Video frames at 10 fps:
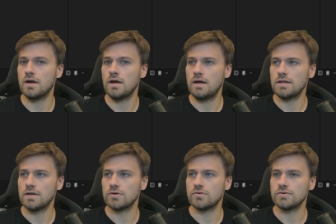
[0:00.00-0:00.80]
And
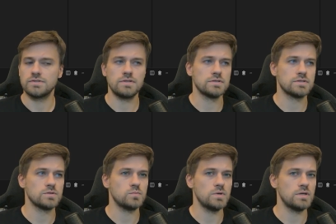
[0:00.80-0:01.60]
you can already see this
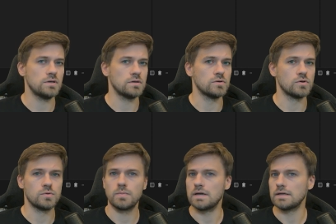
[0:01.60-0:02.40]
is being ignored
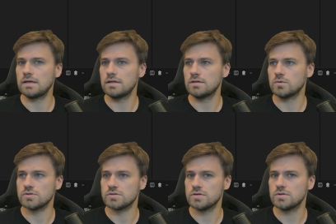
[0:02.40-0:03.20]
by Git,
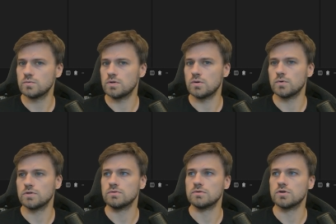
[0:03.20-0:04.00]
which is good. We don't
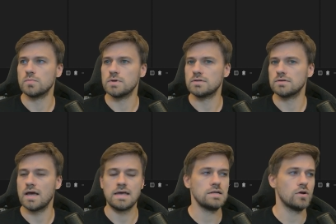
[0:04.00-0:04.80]
want to commit
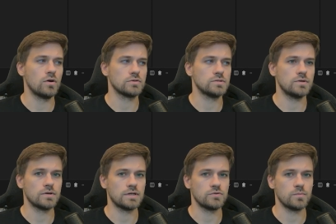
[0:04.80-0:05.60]
any logs to
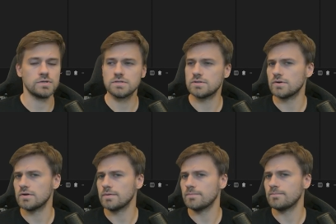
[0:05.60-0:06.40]
our Git
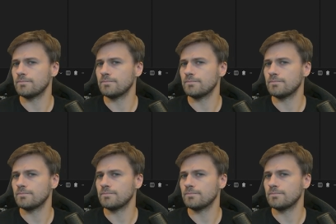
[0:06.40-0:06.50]
repository.